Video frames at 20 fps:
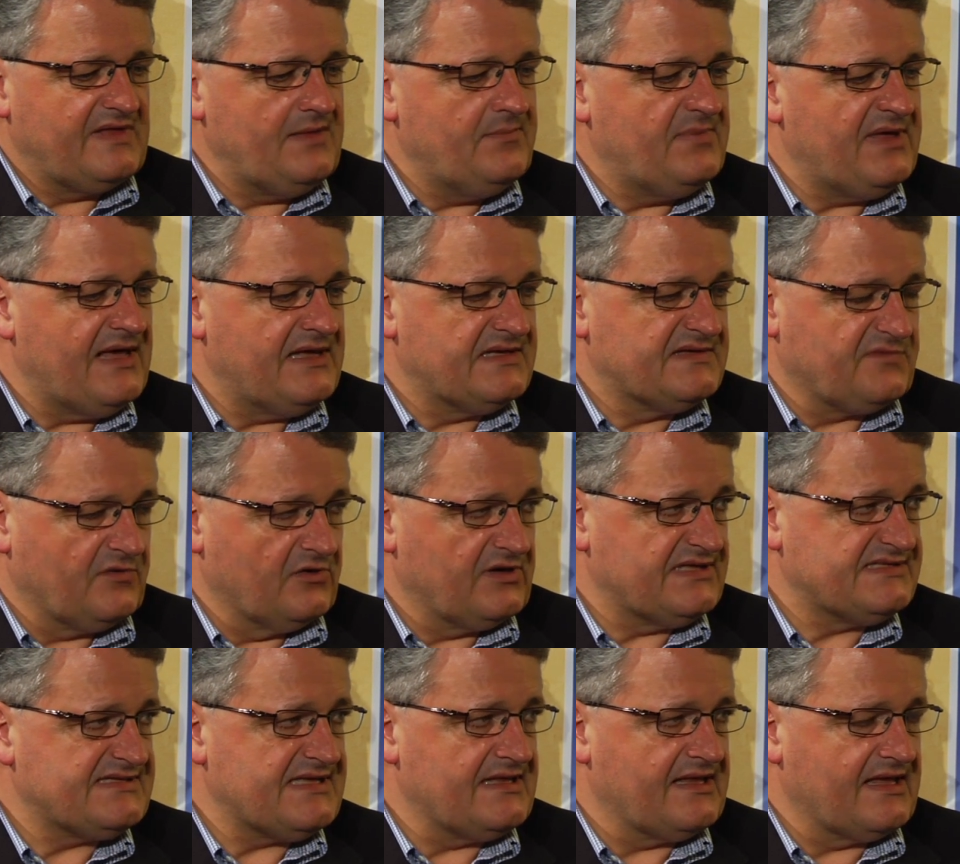DBS for
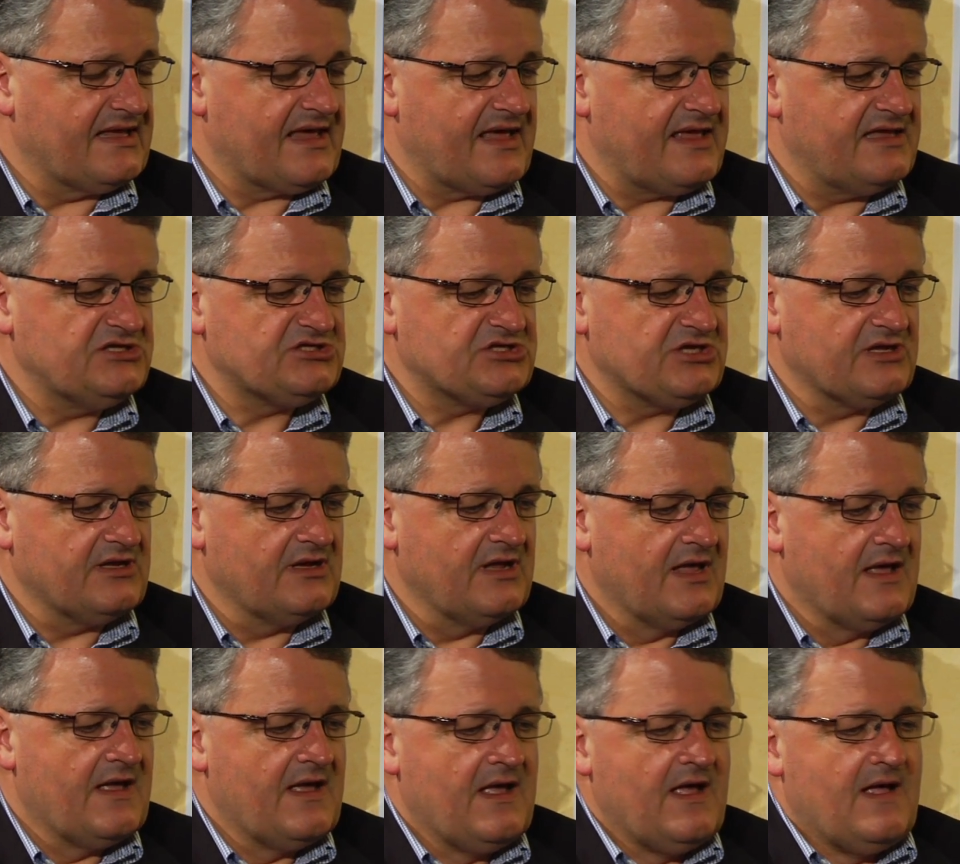this indication.
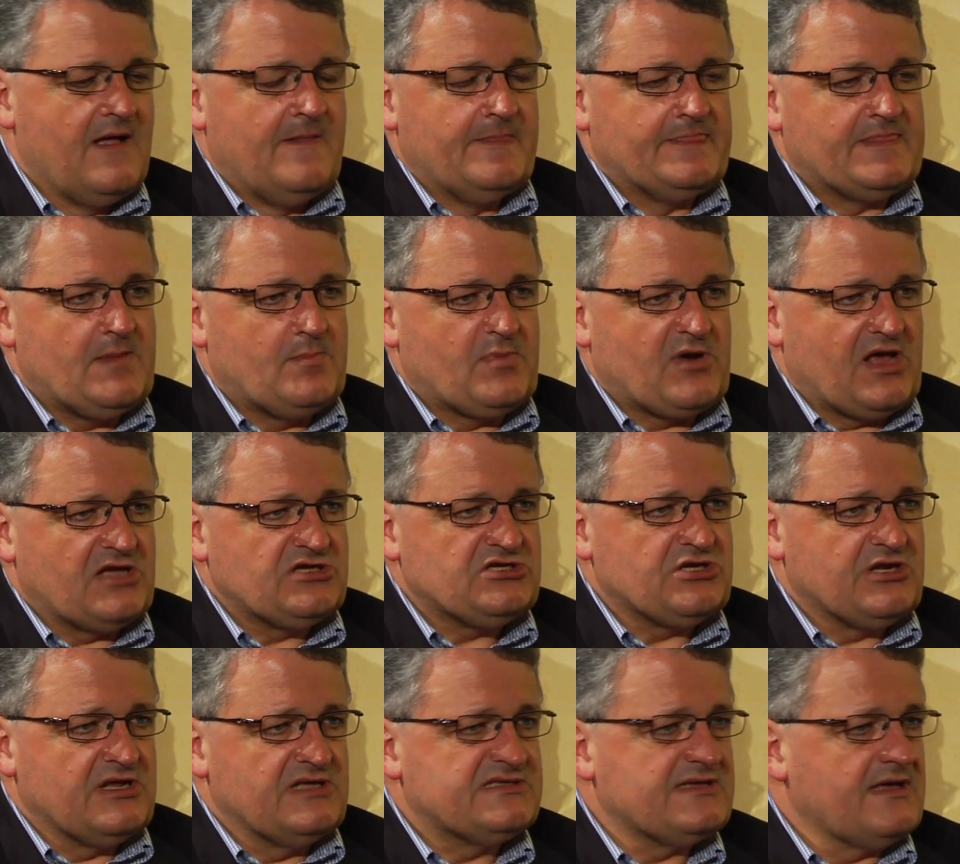
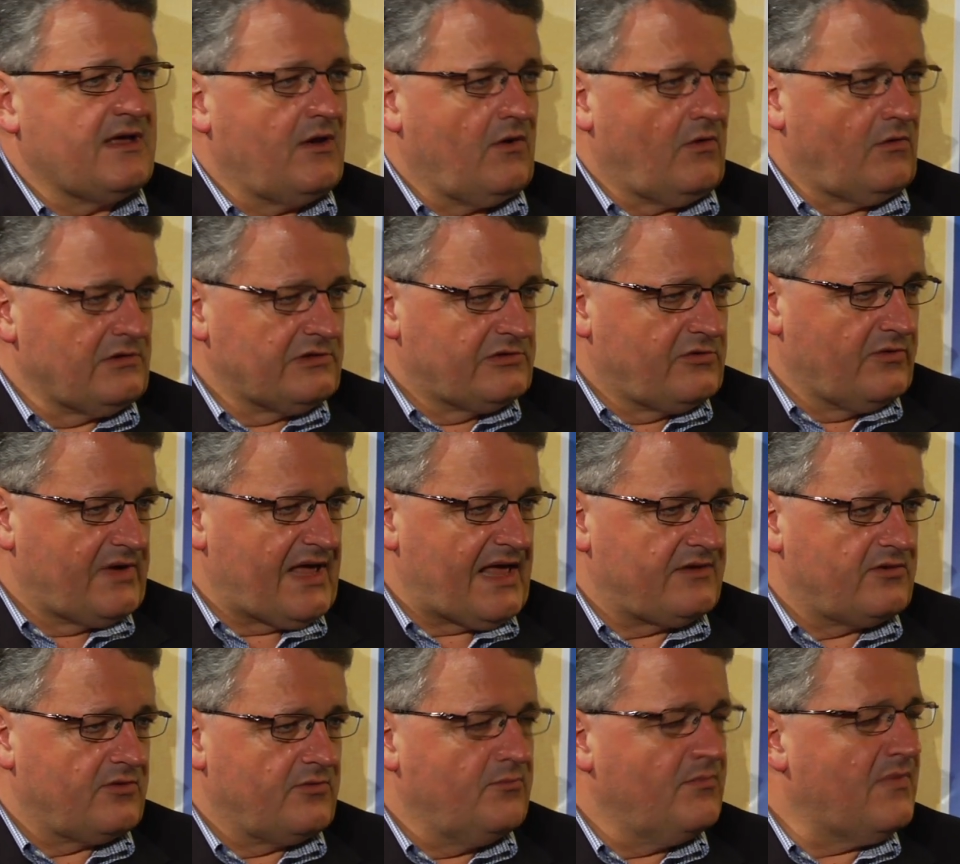Depression is an
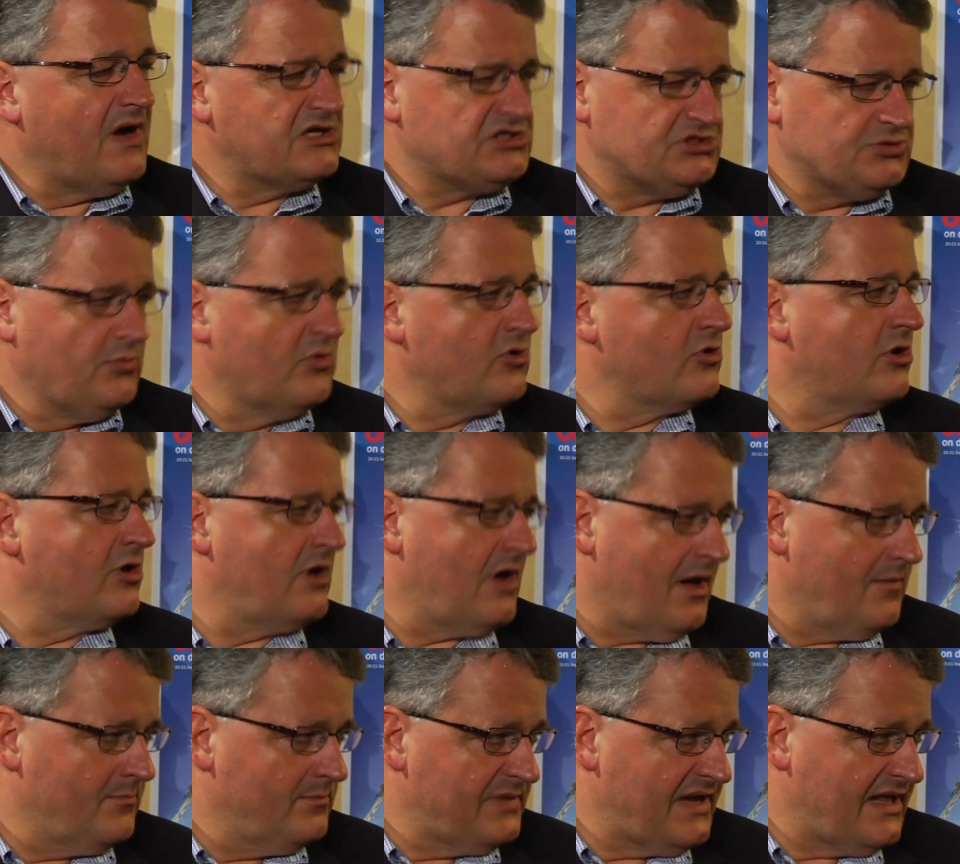altogether much more
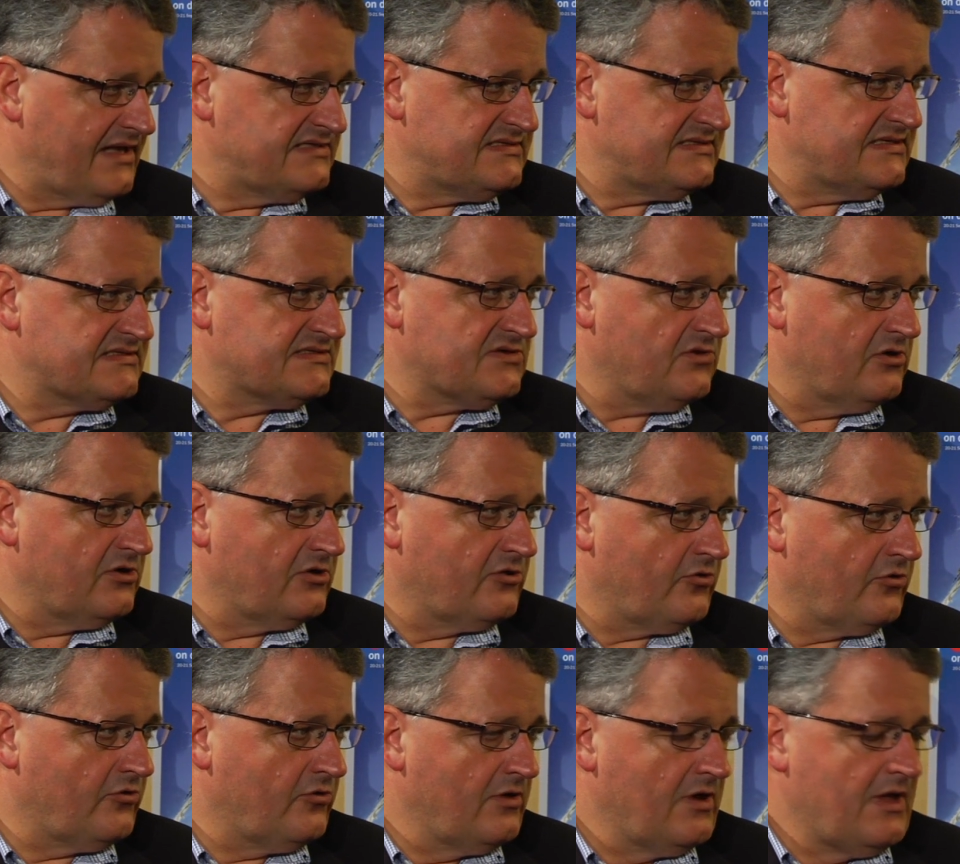complex
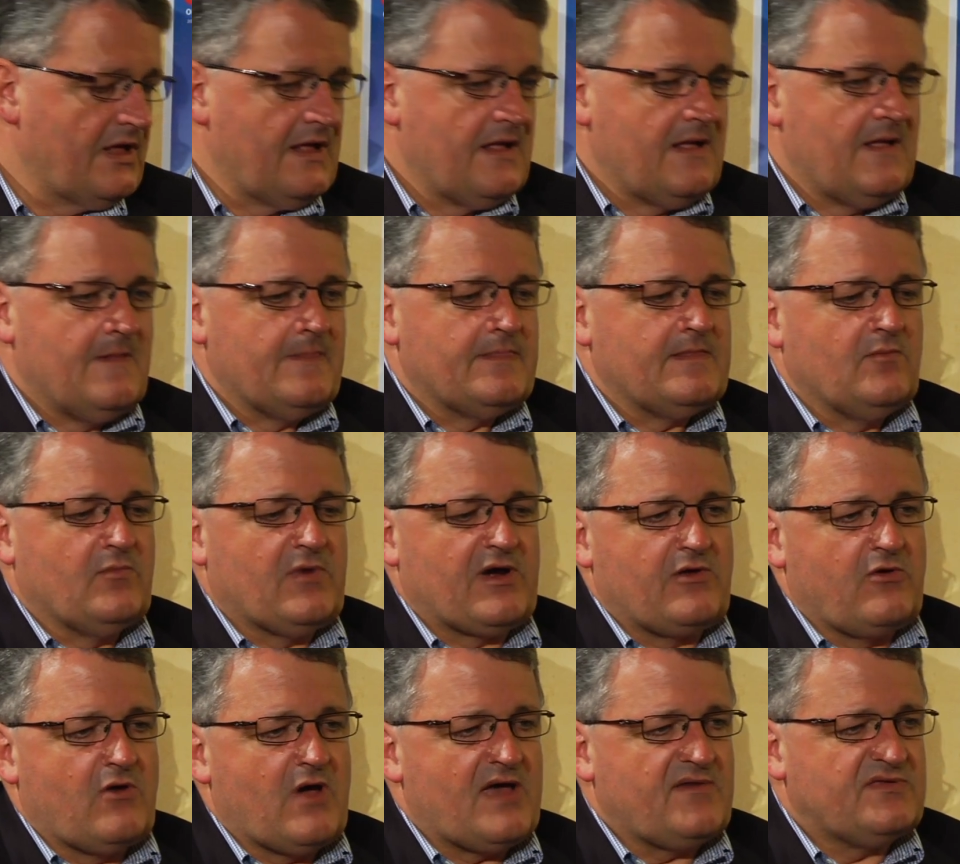disorder, where
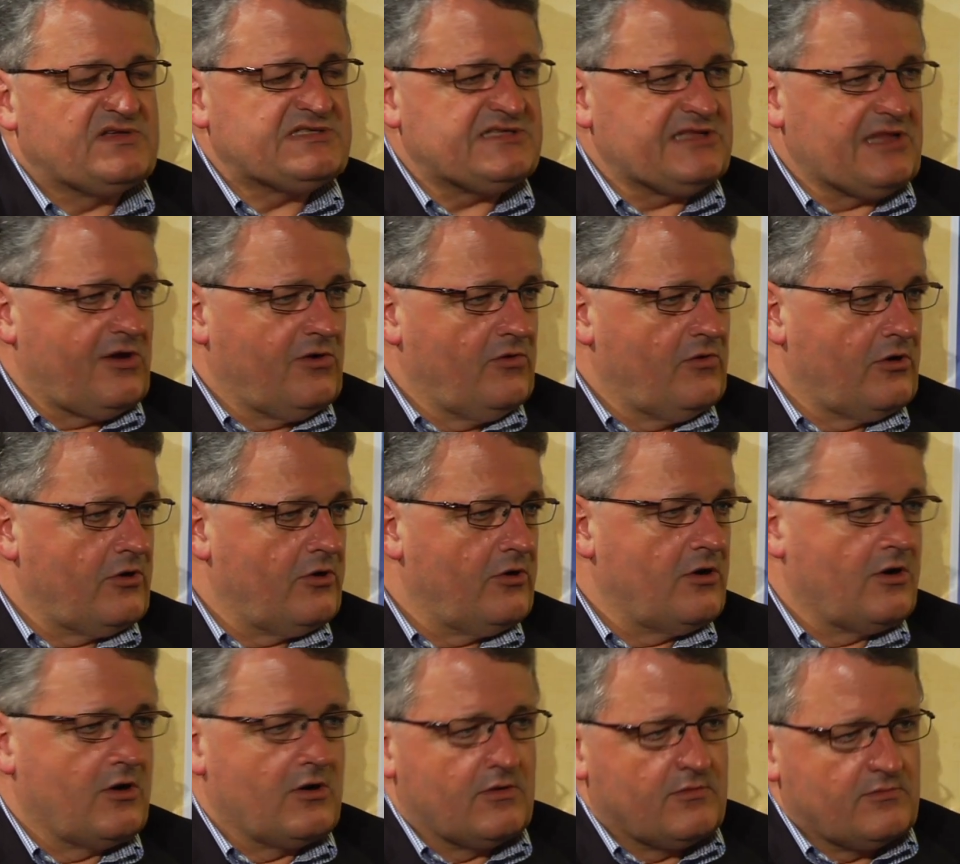you have
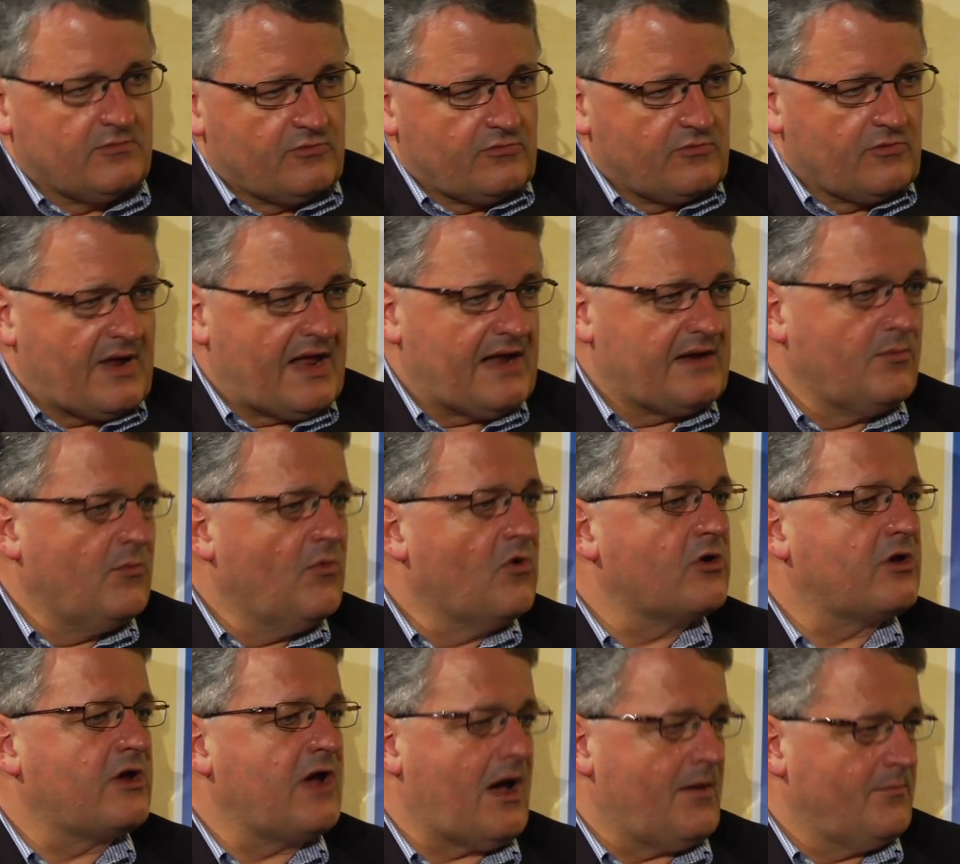slower and
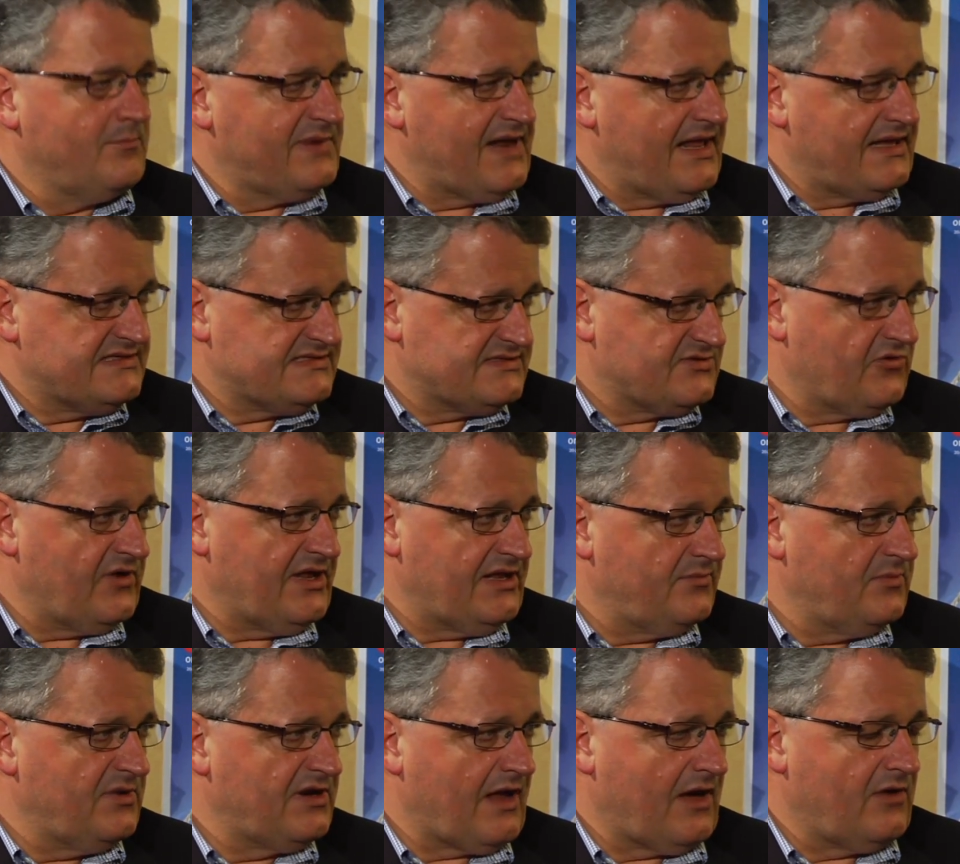more complex
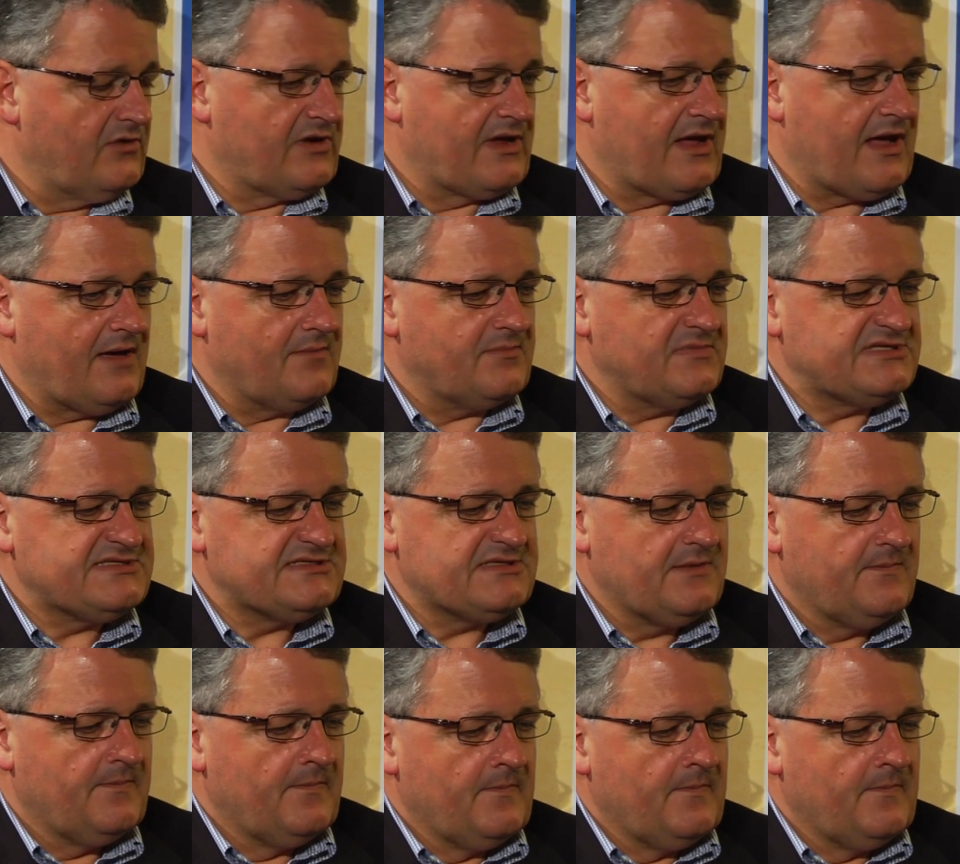treatment outcomes.